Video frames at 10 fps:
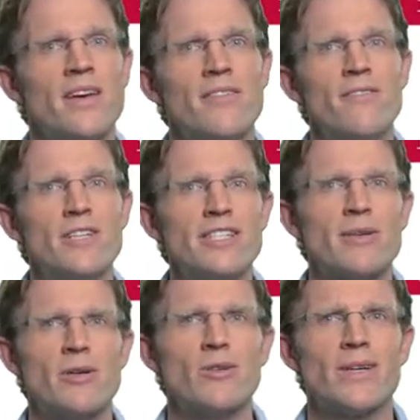First thing
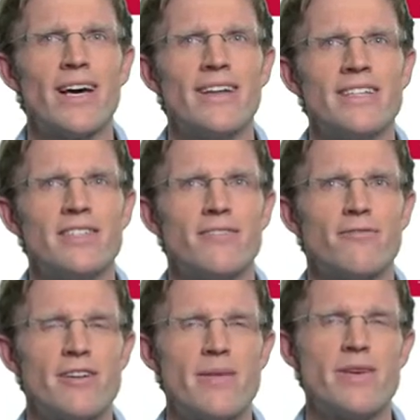I want to look at is the
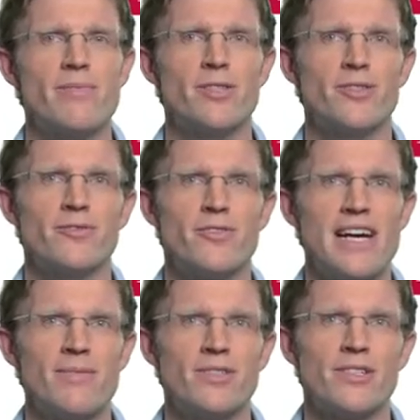freemium model for
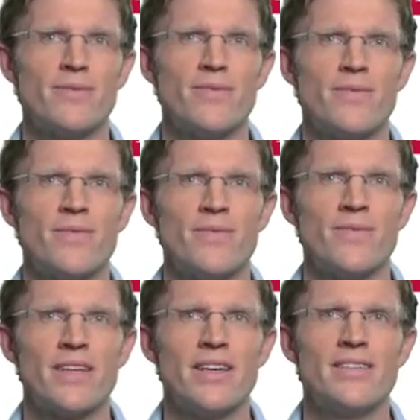apps.
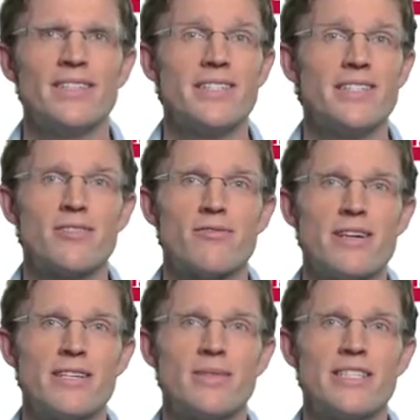This is an
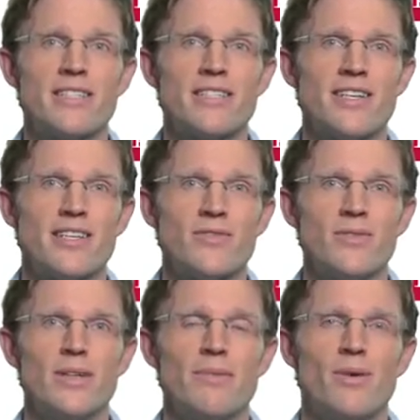incredibly
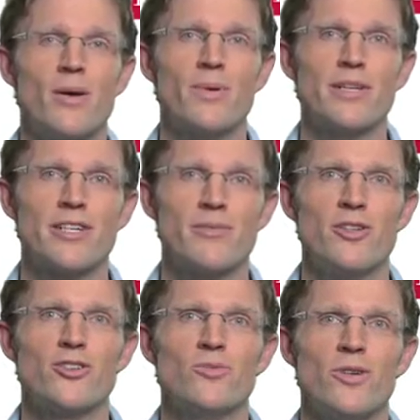successful and popular
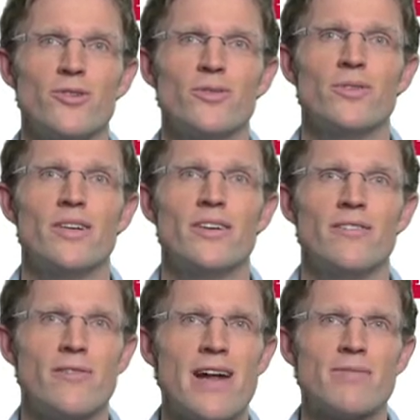commercial model
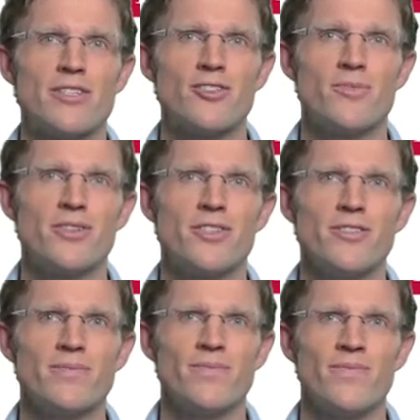for app
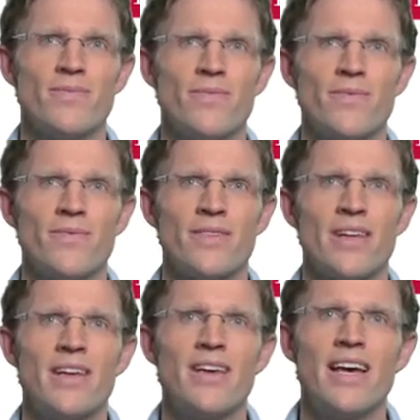distribution.
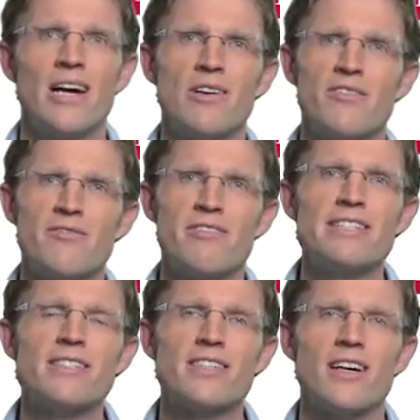However, in
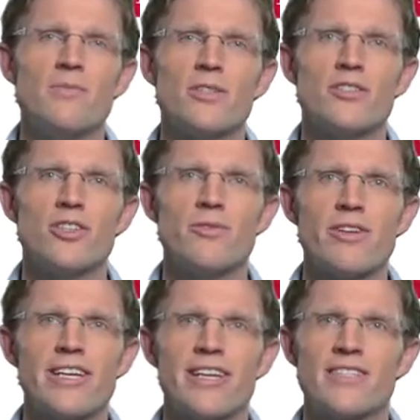recent times, consumer
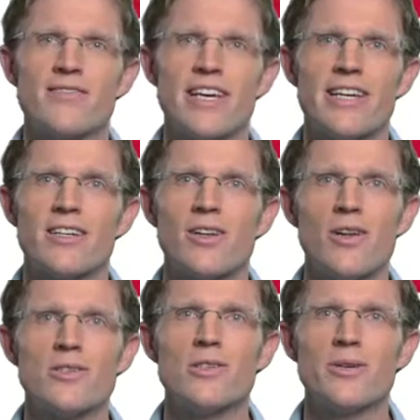regulators have taken a
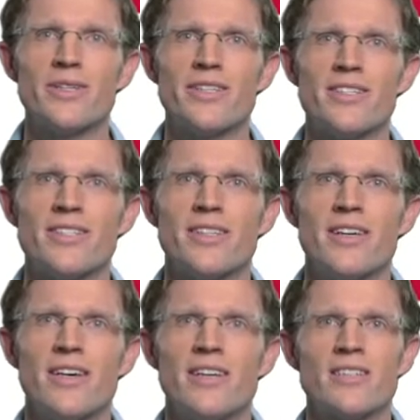close look at this
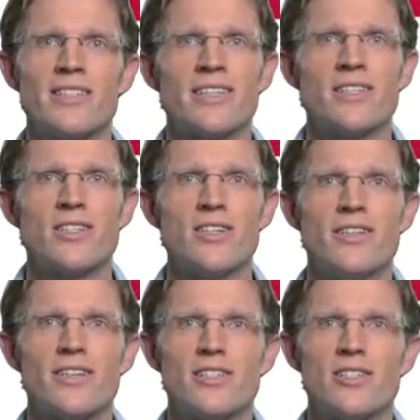because they're
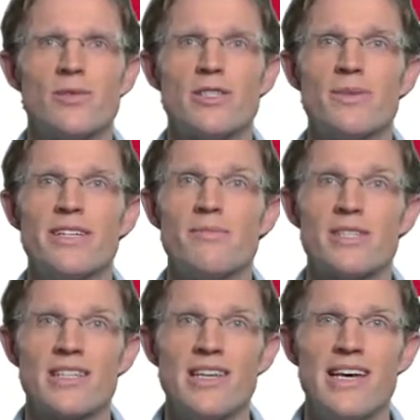concerned that consumers are being
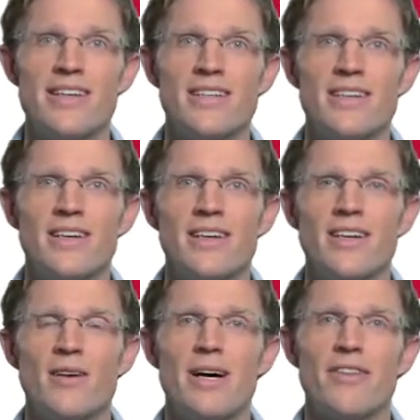misled
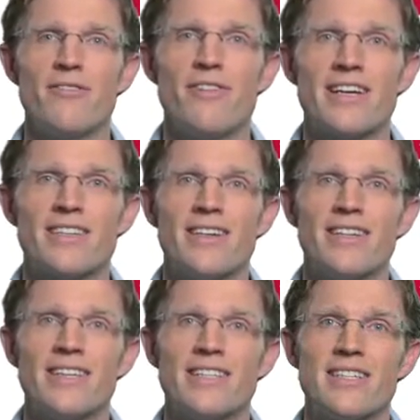about the fact
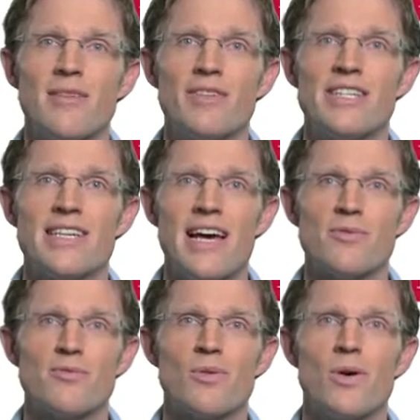that some of these
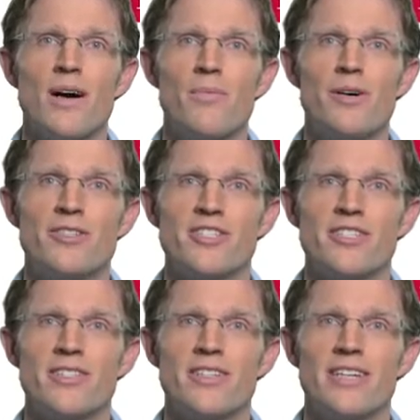apps require
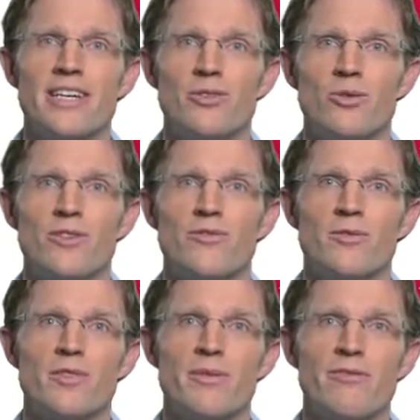purchases in order for
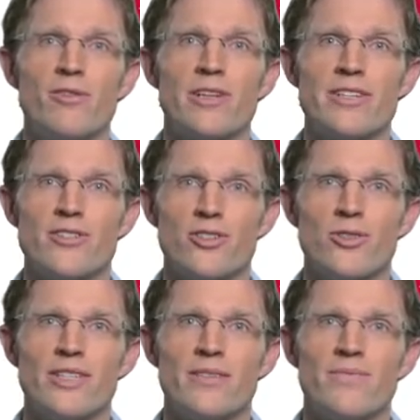them to be fully
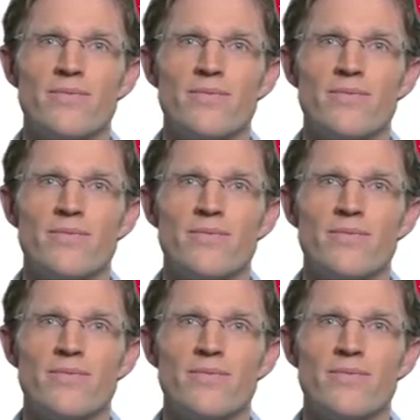enjoyed.